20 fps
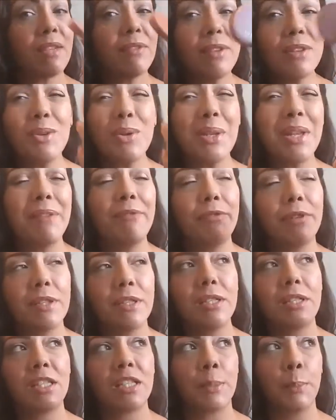Even though they're
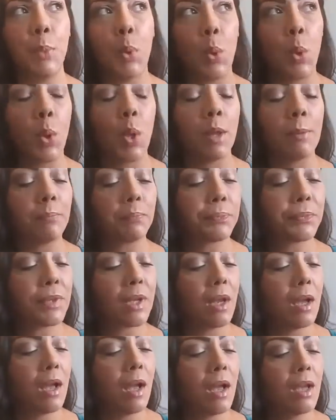really small,
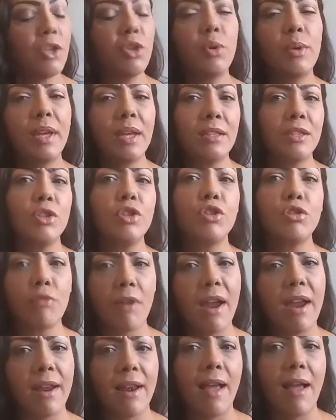you get to
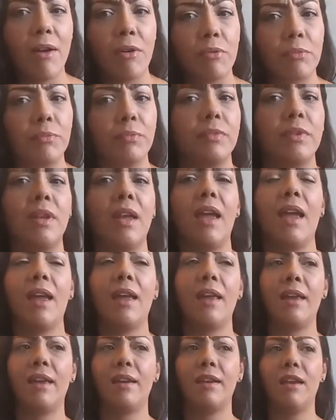try it out.
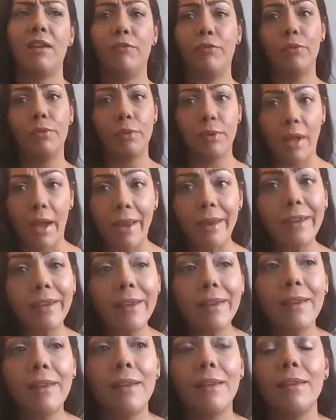And if you like
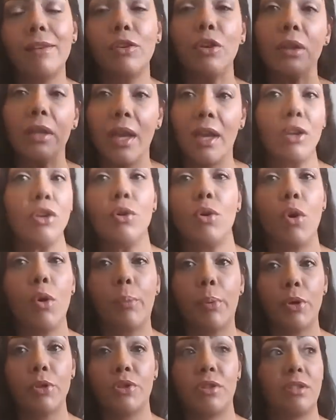it, then you go
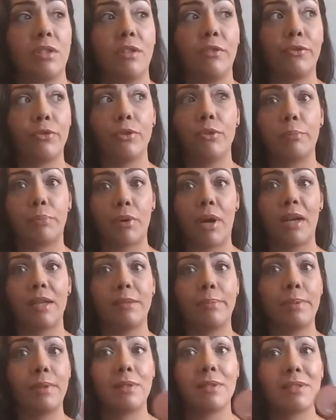purchase the full
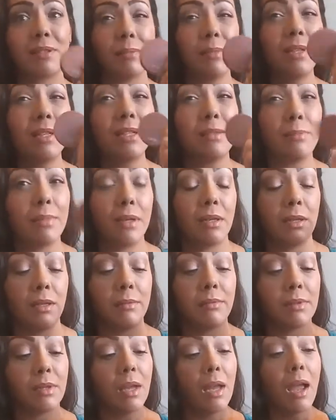price because some of these
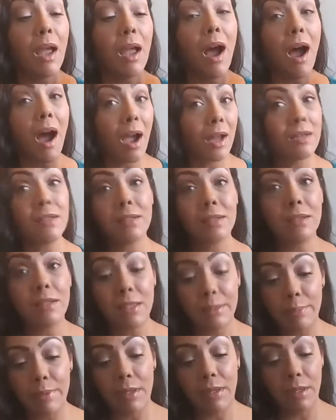makeups, honestly
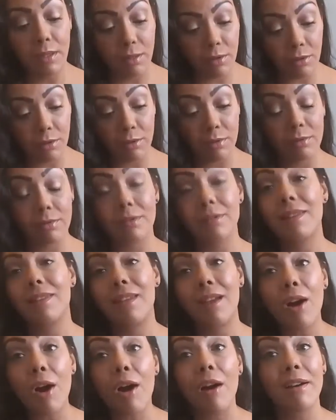speaking, girls,
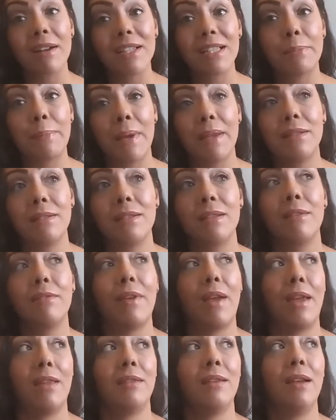they are expensive.
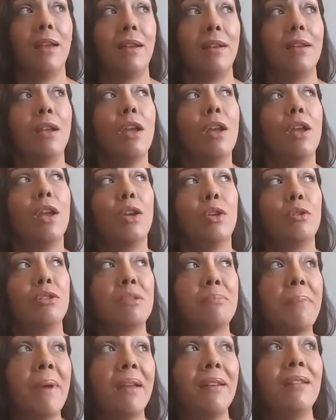And then you're
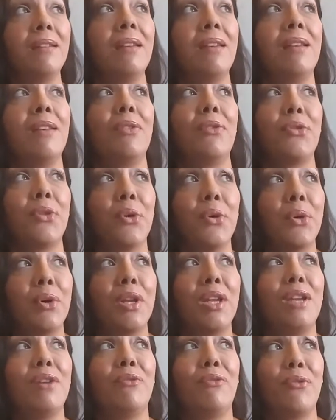spending
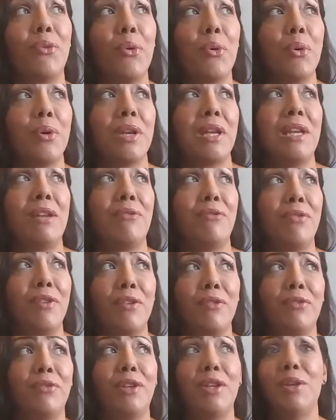30, 40,
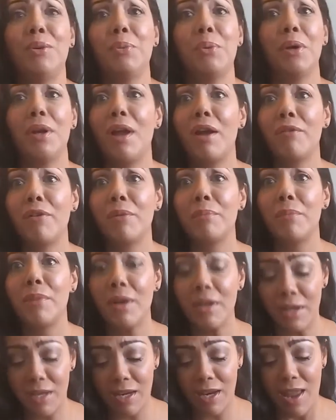50, whatever
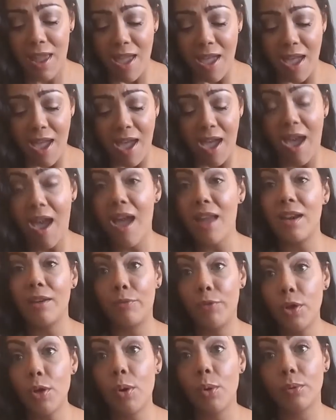money. And
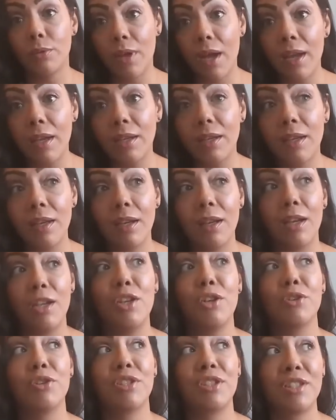if you don't like it,
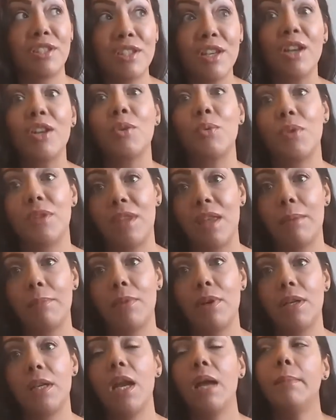you're stuck with that
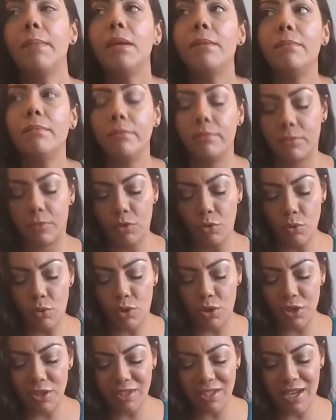money. I mean, you
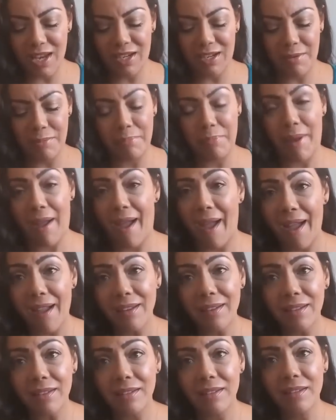could take it
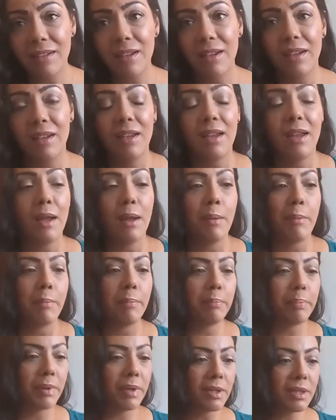back,
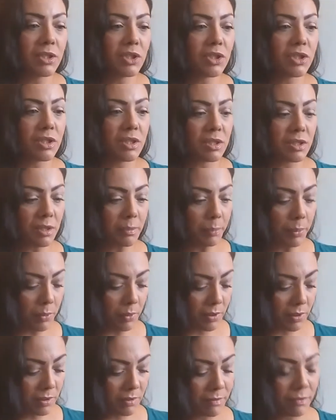but it's just the
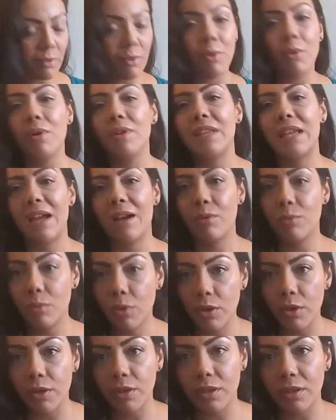point of all that
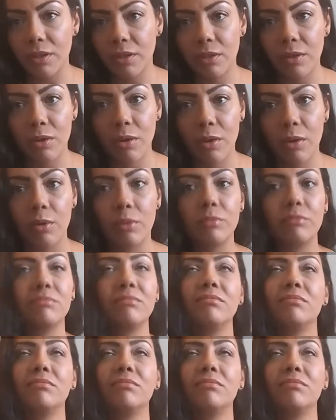work, you know.